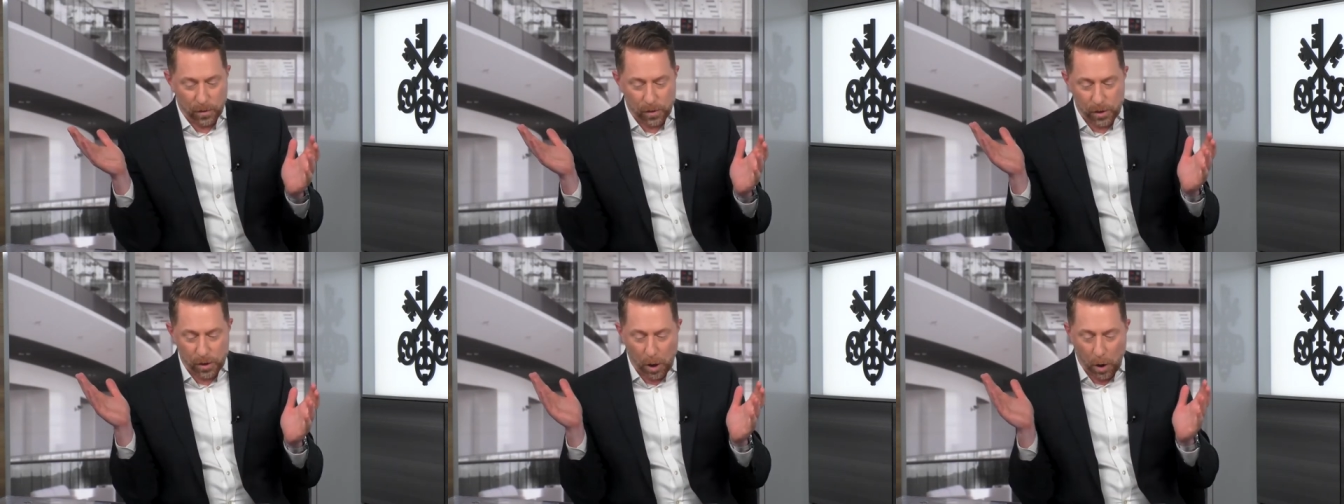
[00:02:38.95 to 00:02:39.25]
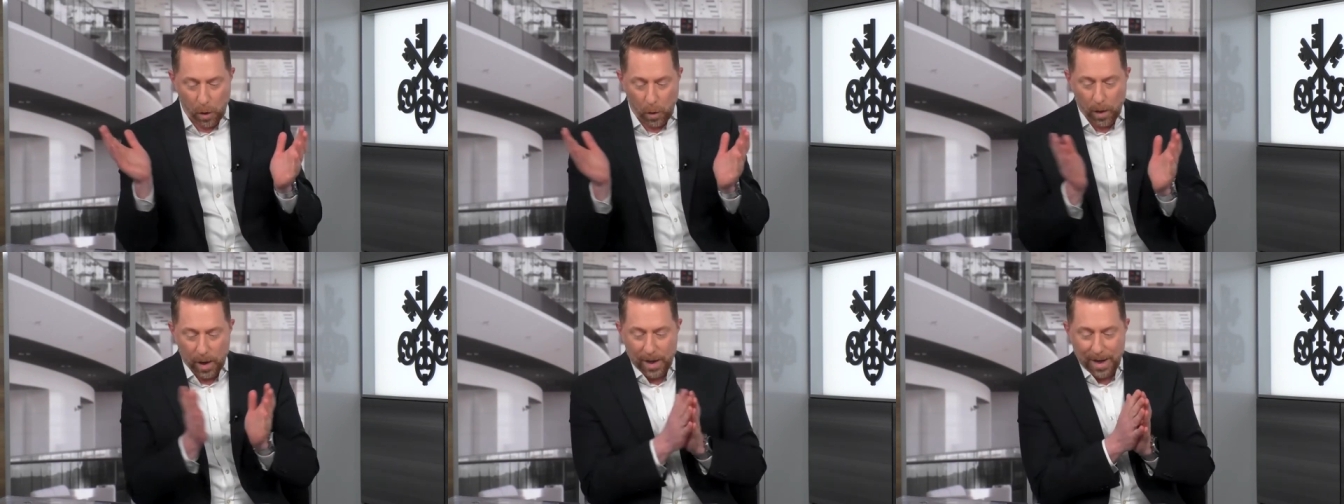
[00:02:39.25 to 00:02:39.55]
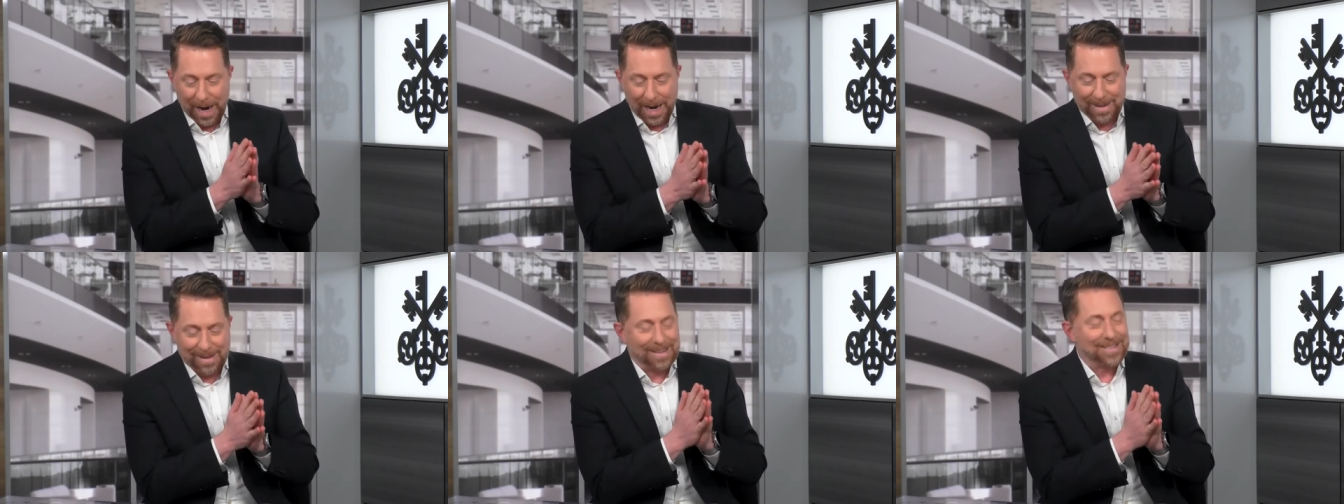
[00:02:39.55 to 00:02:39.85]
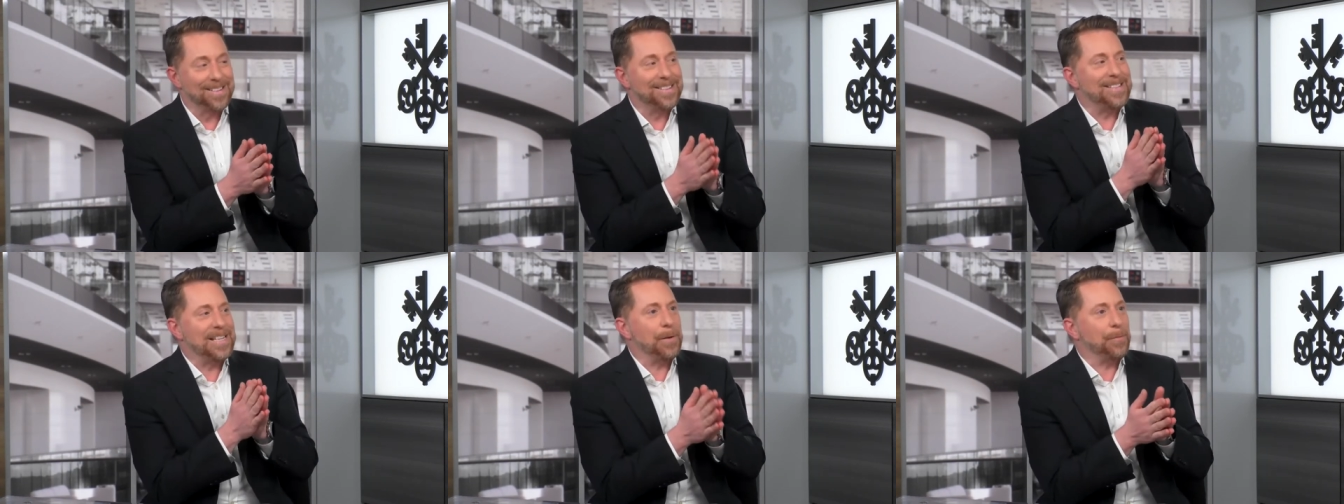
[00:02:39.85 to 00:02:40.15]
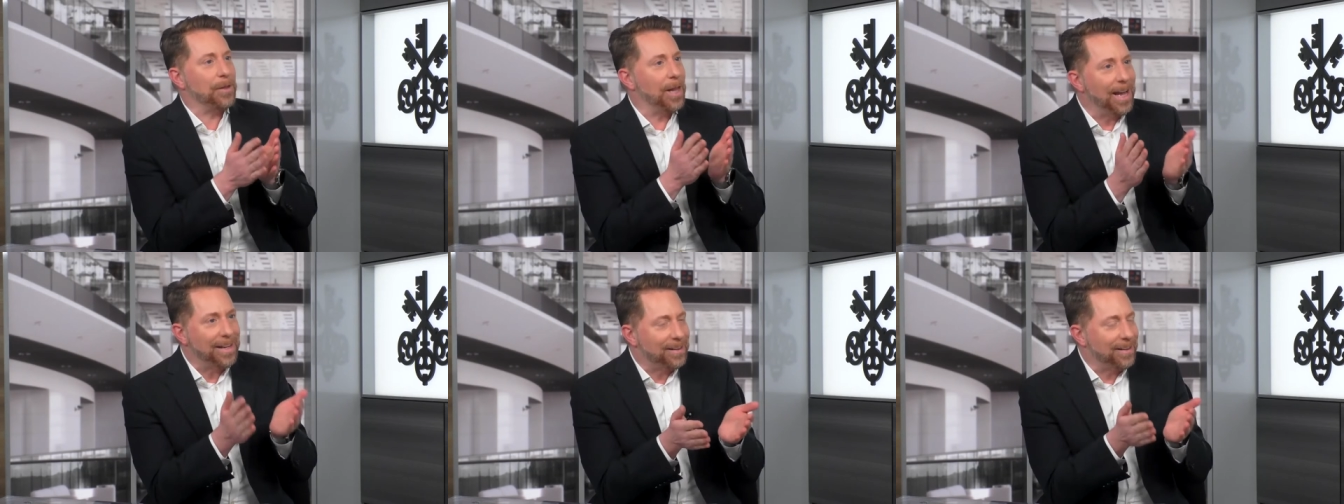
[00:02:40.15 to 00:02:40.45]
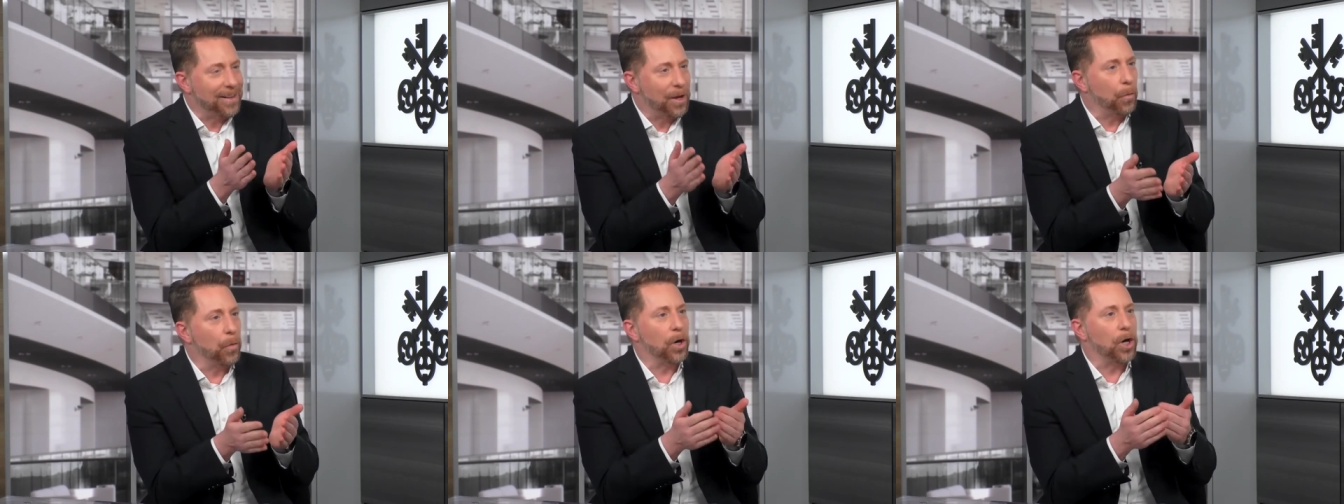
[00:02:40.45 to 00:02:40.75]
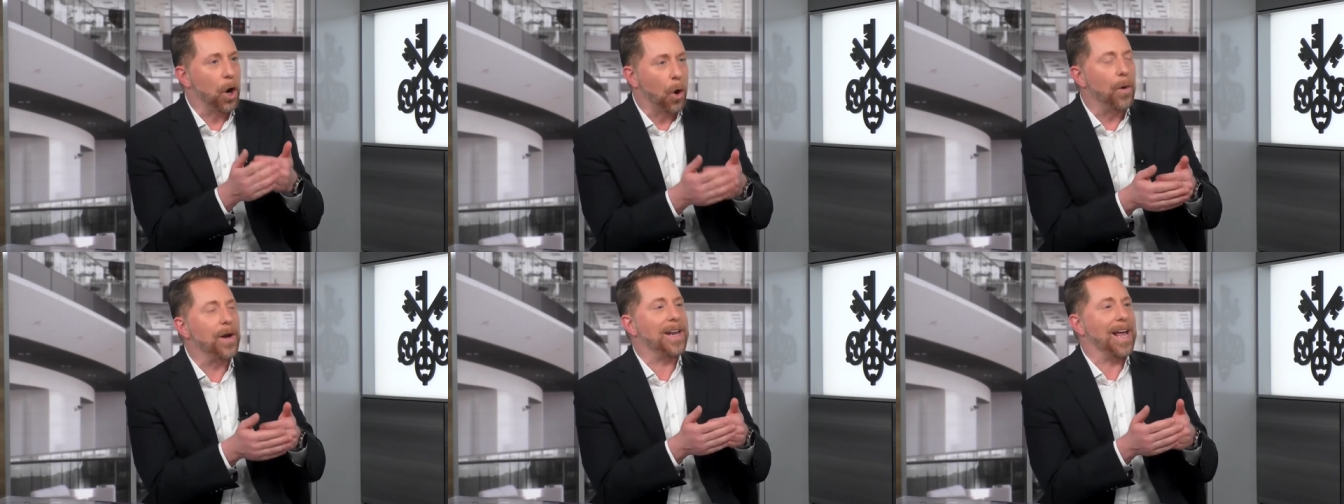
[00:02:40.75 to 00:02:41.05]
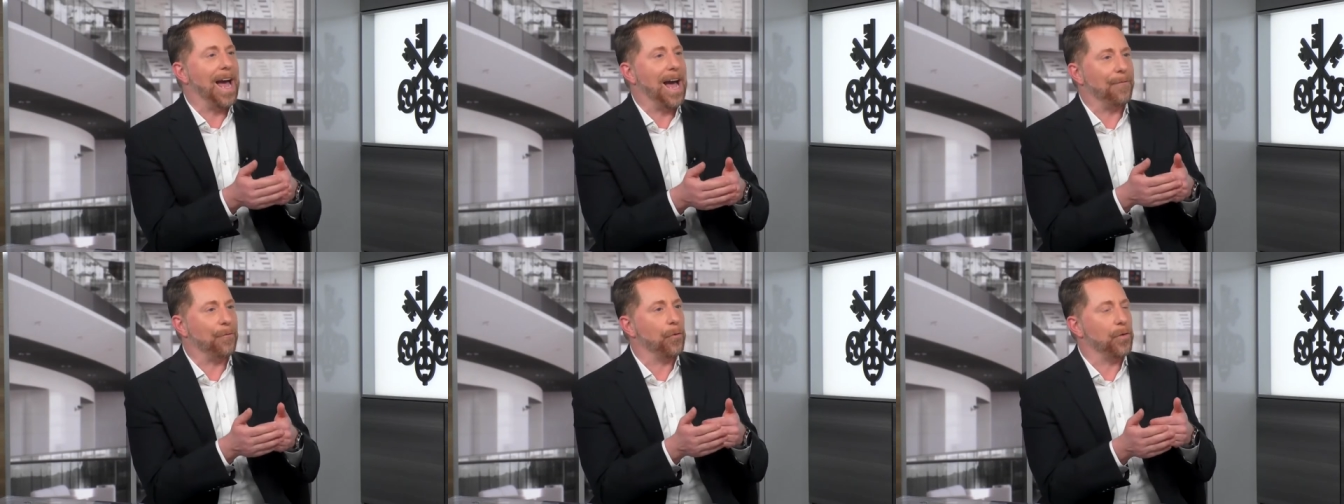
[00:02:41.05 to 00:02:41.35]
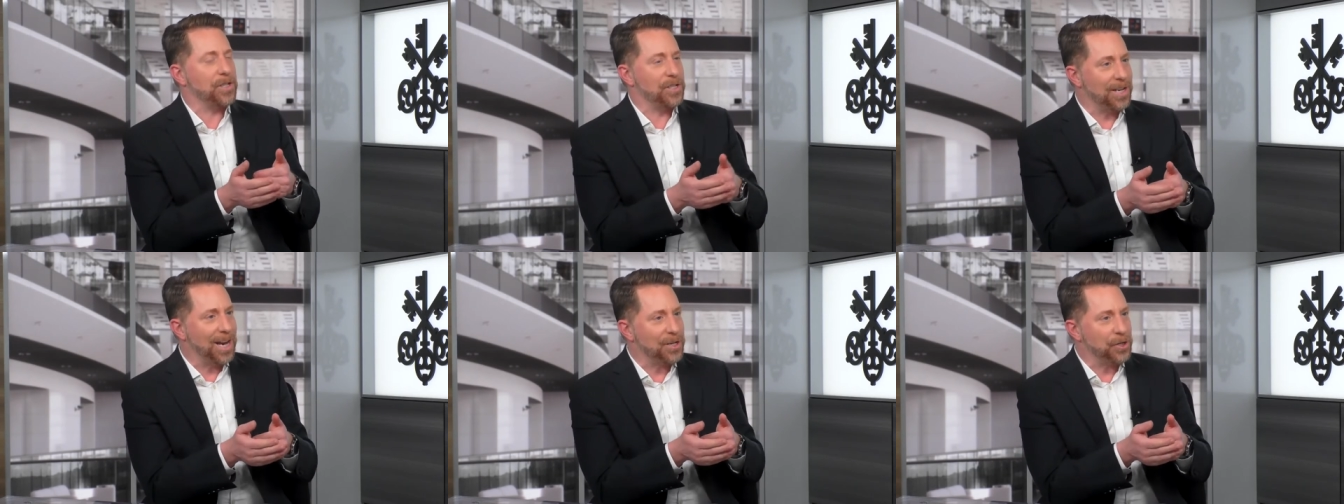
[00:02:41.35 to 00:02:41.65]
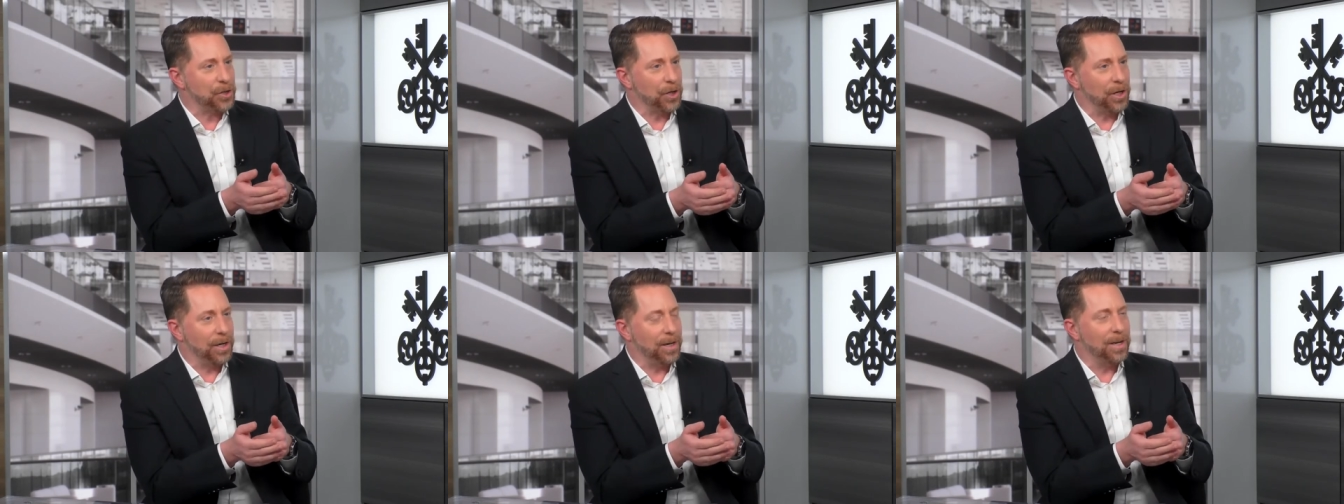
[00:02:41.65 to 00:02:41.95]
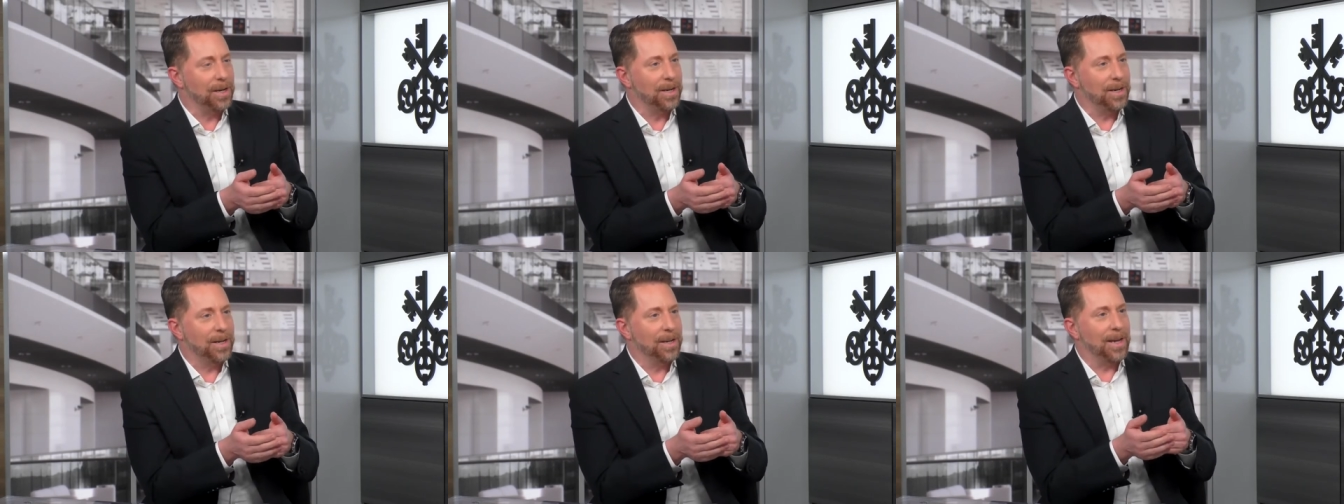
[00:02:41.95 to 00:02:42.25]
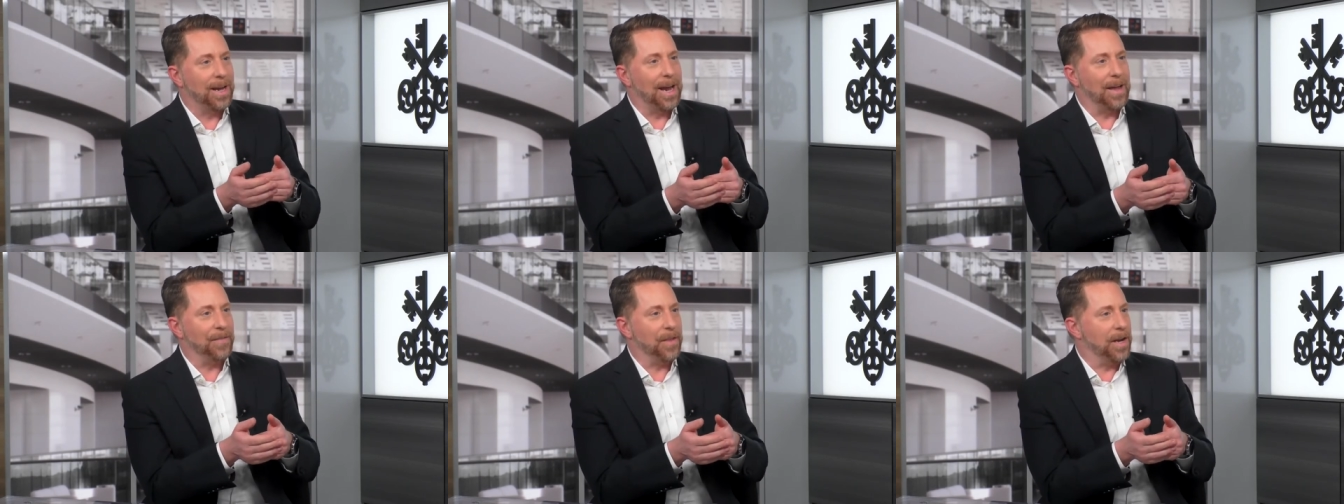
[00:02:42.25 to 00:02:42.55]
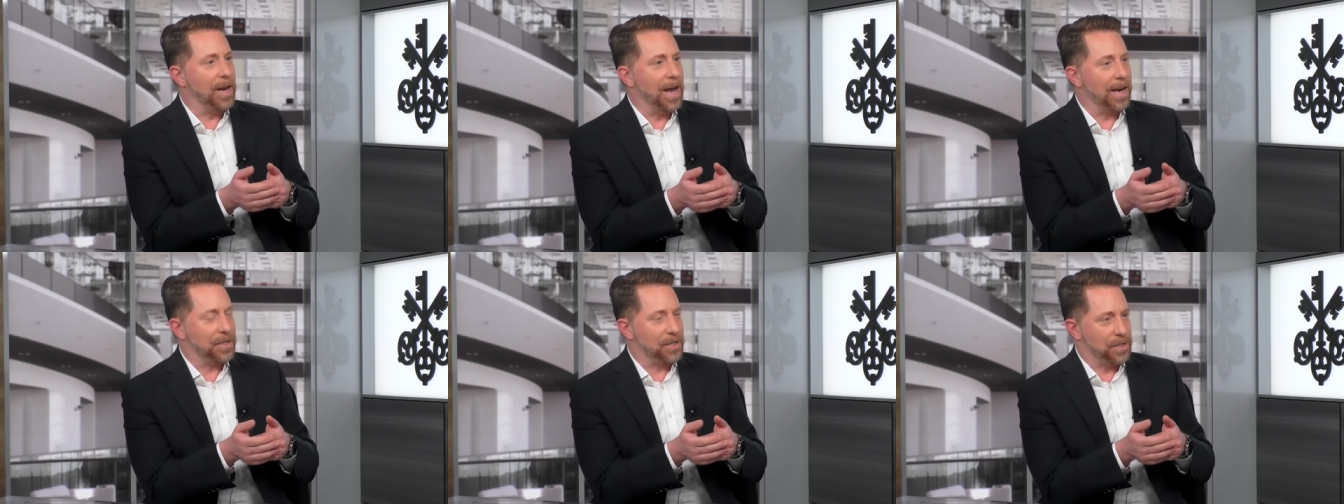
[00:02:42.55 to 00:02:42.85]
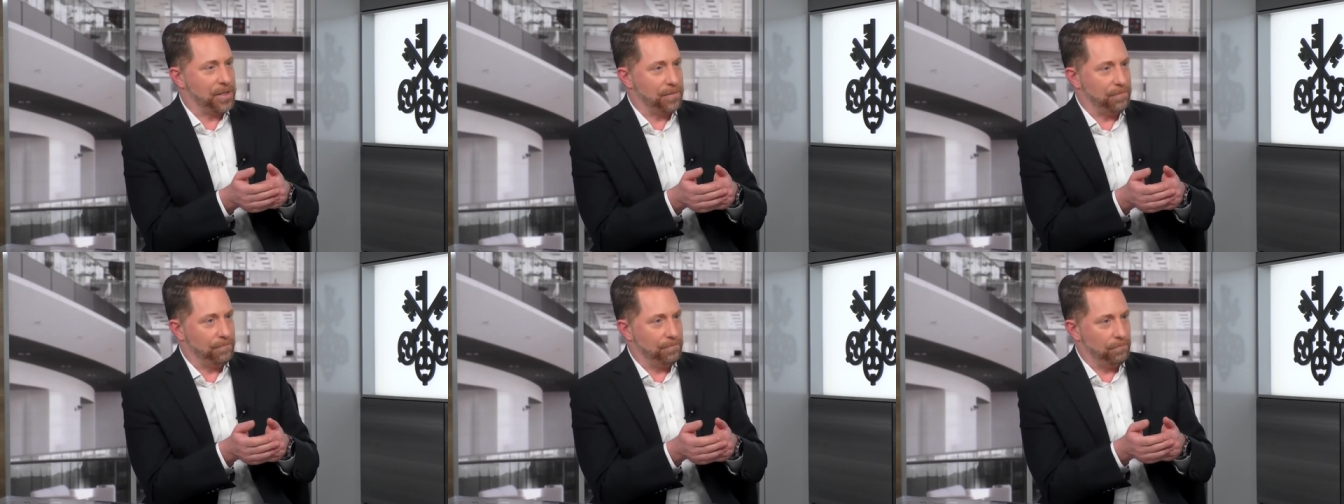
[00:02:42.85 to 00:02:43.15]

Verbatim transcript: So it doesn't seem likely that we're going to have a recession in the next